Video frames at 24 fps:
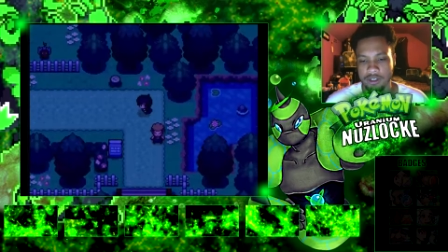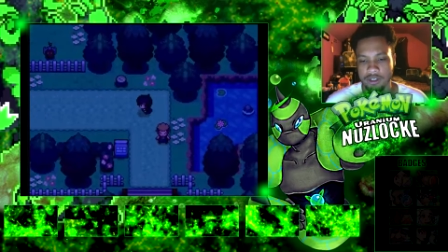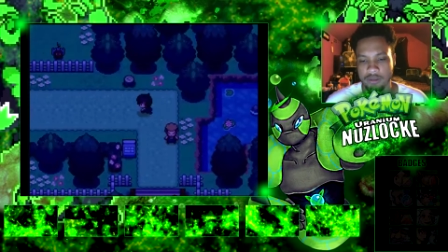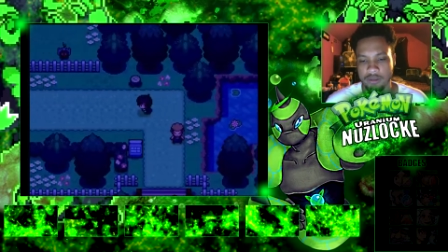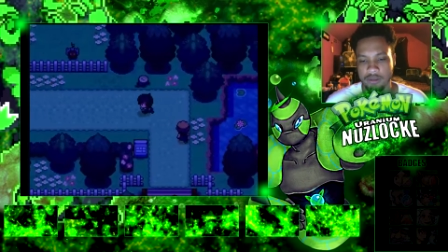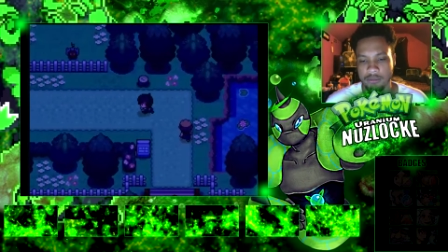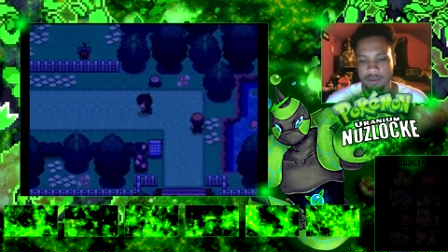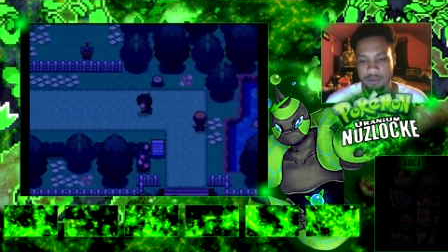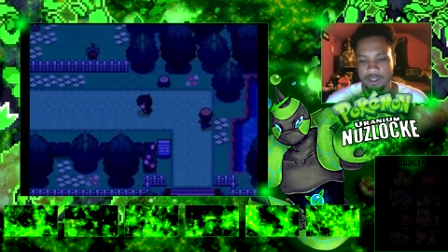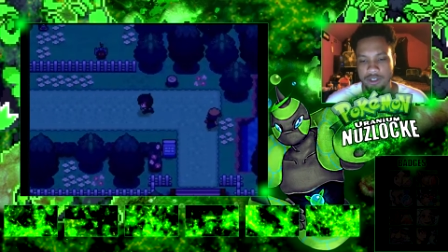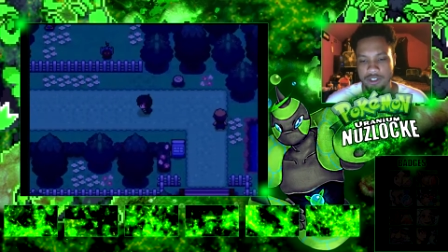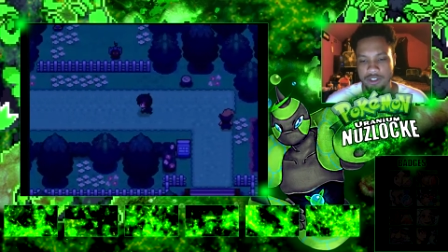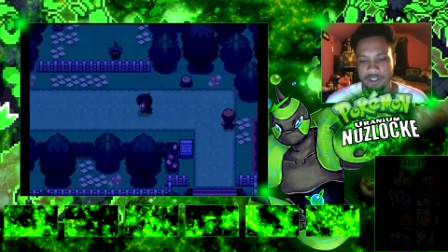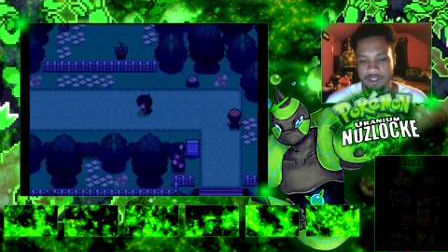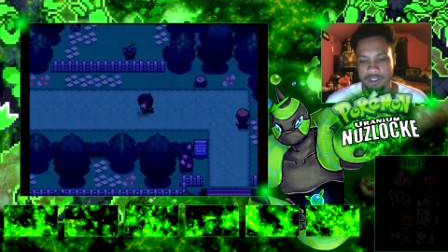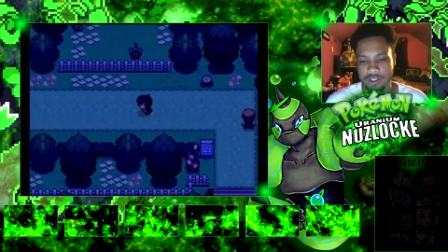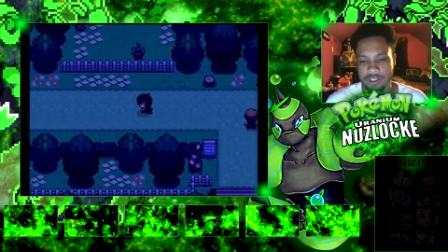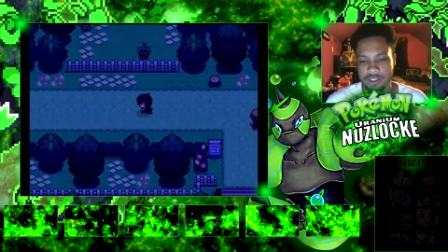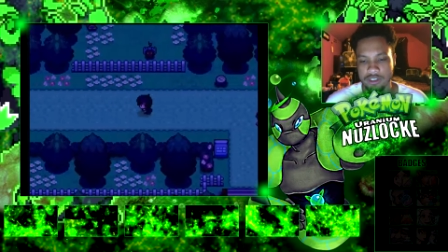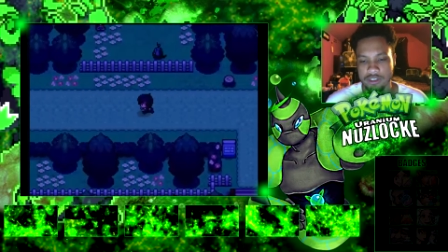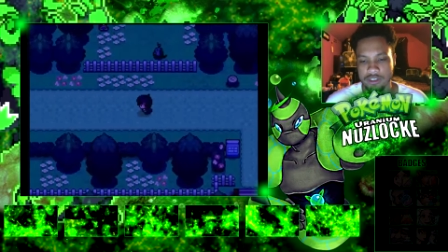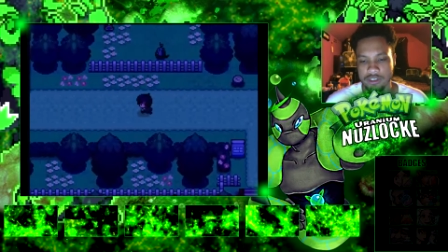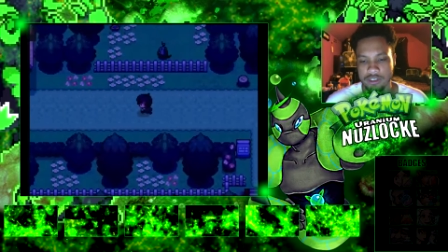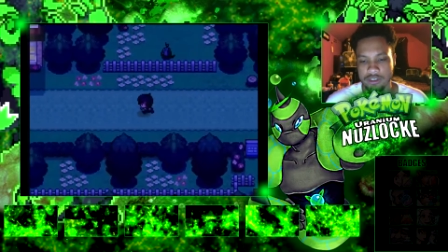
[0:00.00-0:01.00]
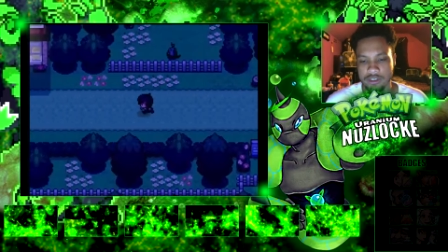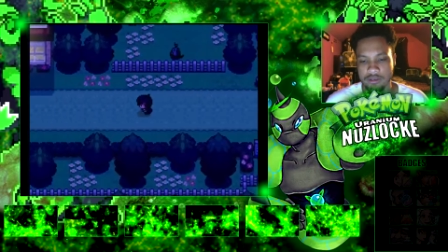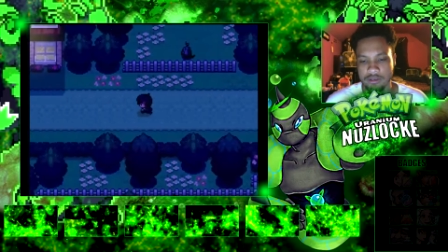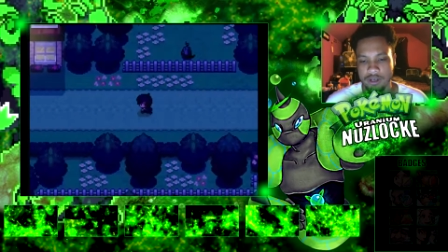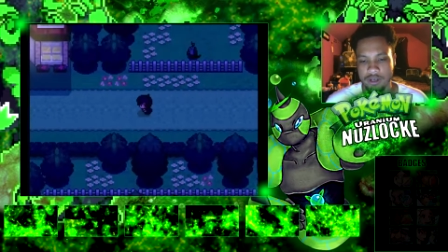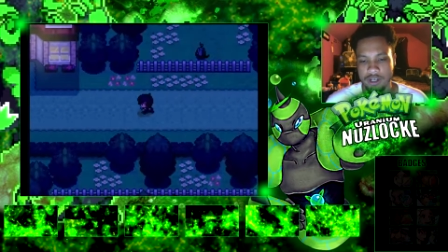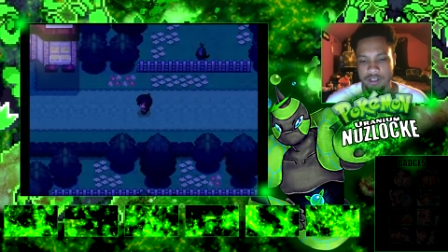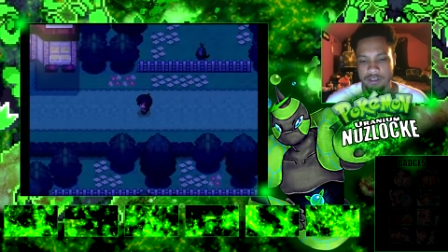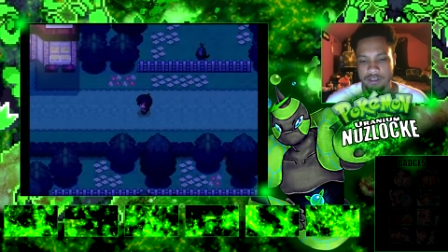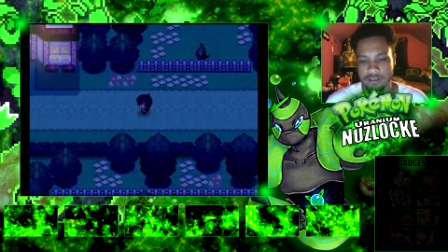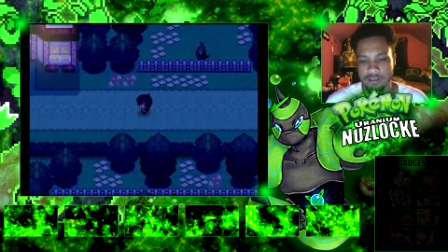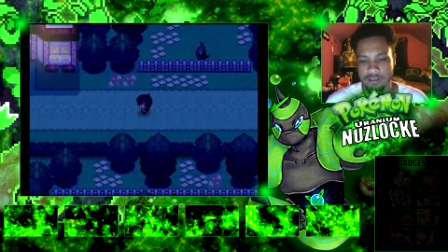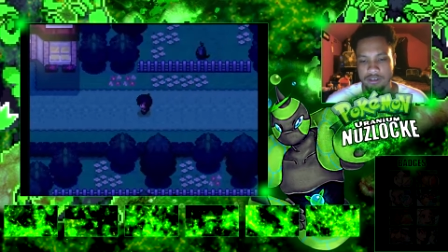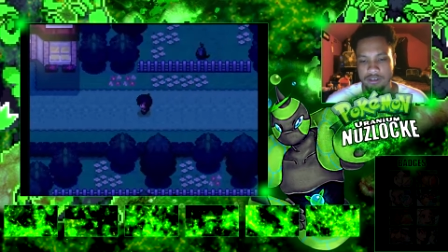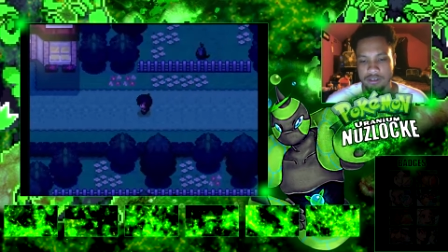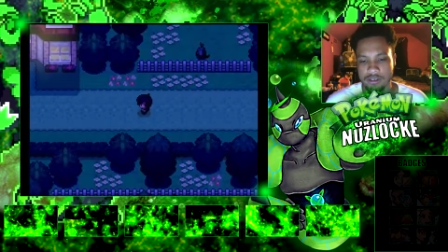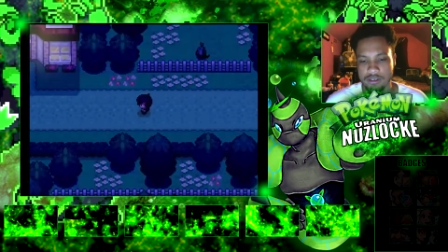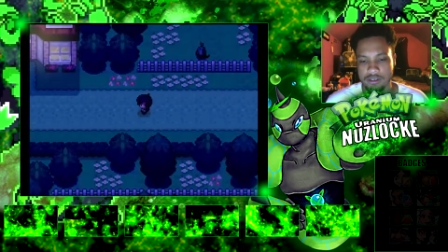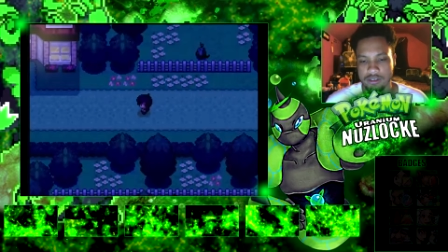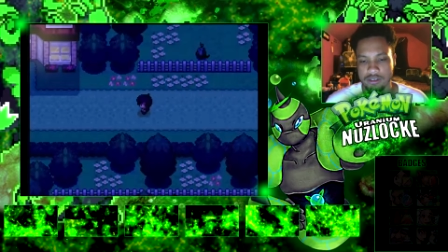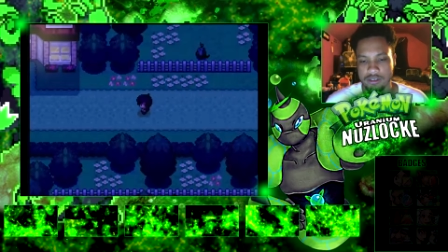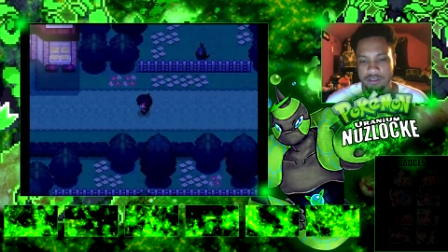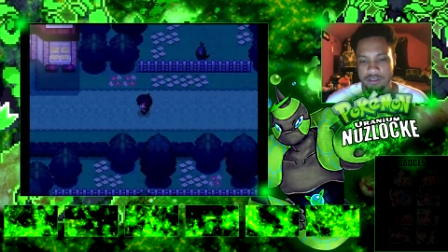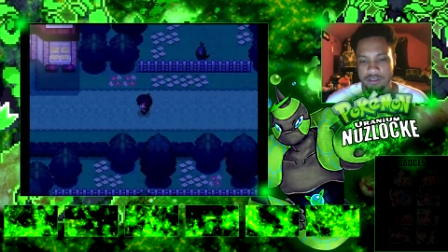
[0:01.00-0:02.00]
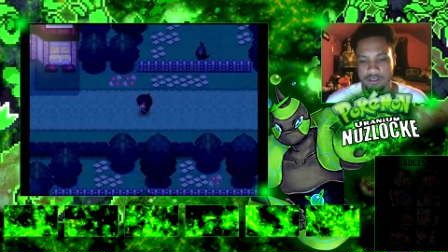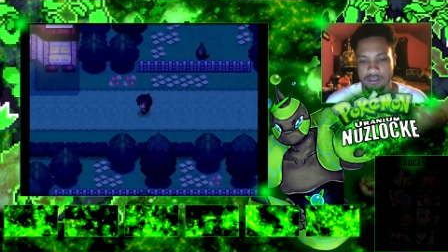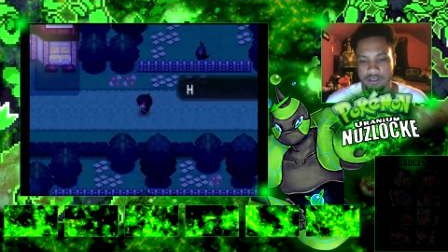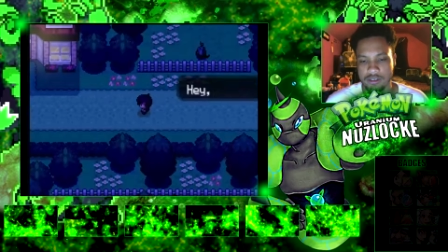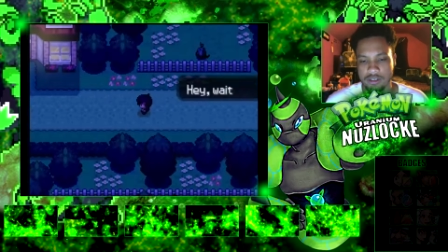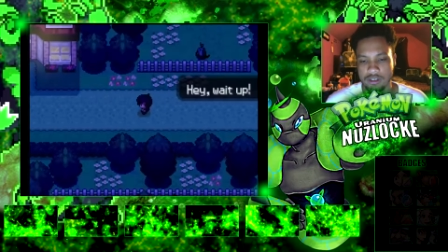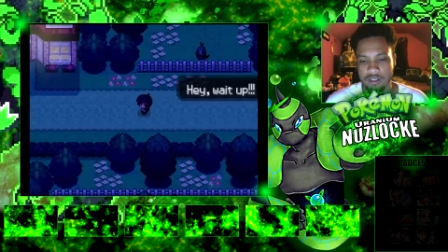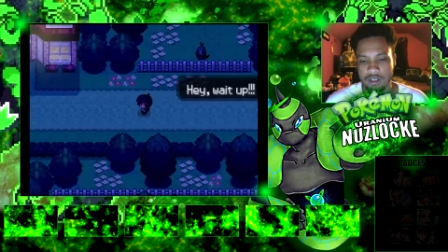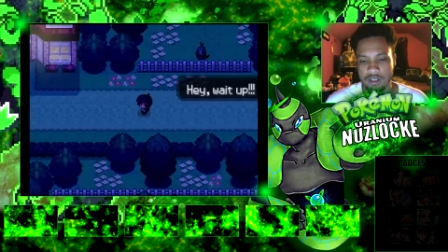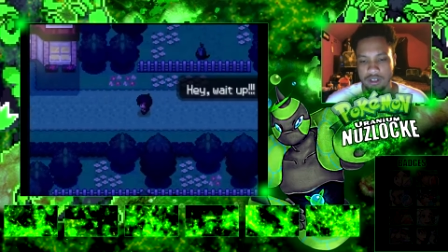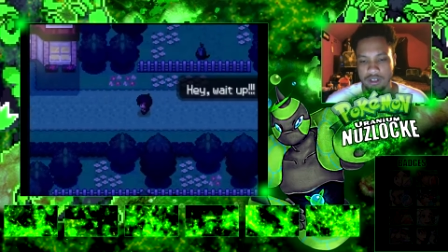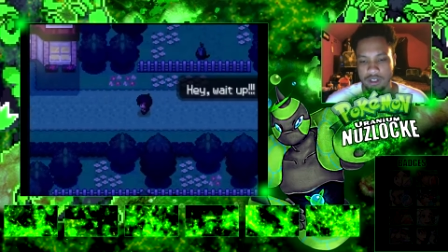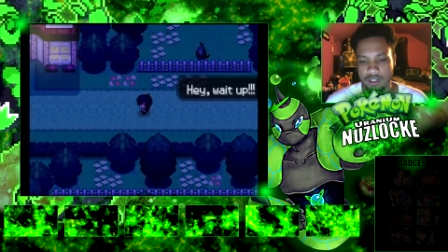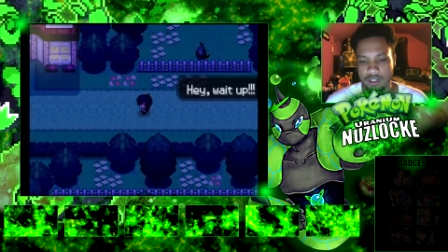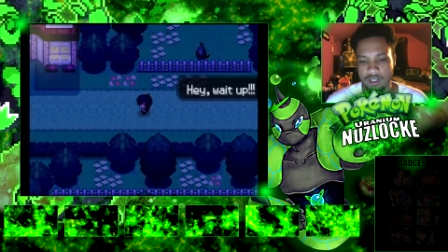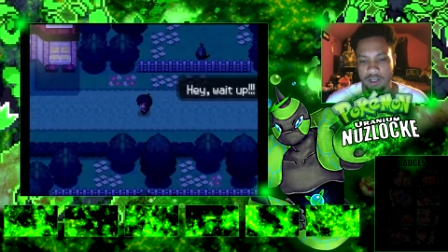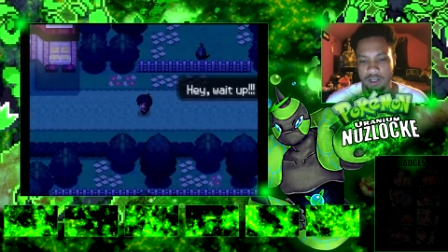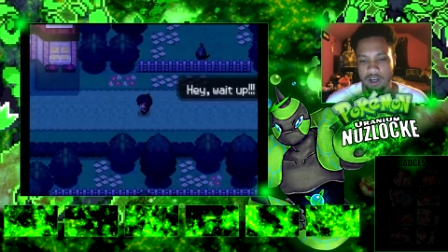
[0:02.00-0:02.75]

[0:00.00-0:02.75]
I'm pretty sure this is it, right? Oh yeah.